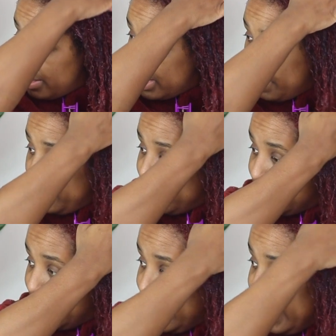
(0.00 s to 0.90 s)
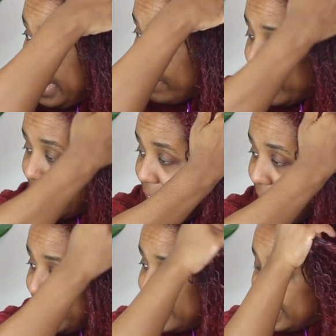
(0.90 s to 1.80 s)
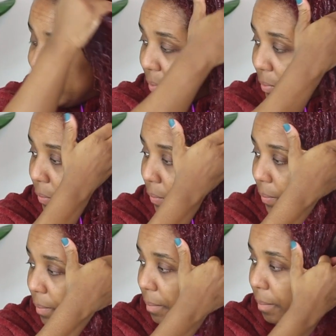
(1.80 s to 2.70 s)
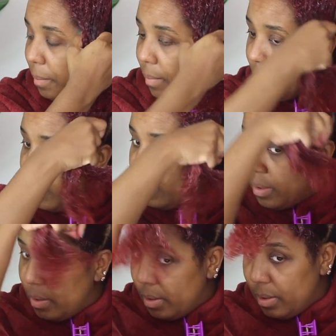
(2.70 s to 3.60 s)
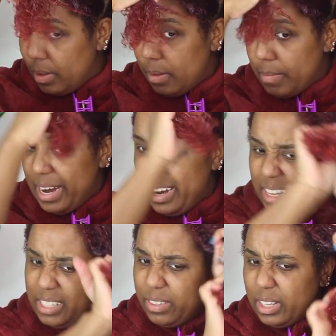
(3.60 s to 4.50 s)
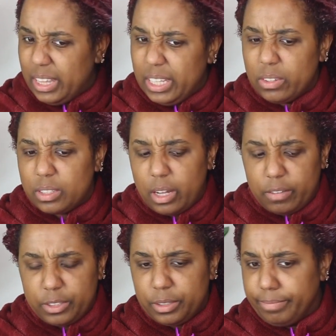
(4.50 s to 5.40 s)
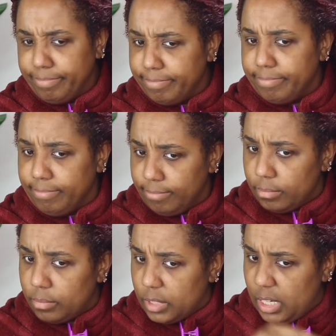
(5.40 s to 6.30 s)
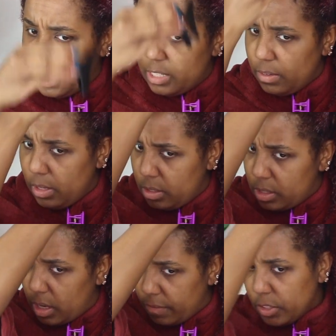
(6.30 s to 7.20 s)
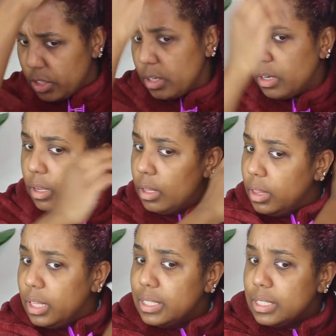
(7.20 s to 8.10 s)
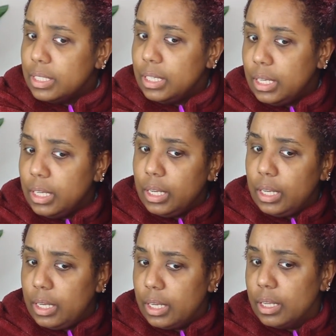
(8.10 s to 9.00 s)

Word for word: Let me see if I can get some. My hair does feel a little softer. It does feel a little softer. Let's see.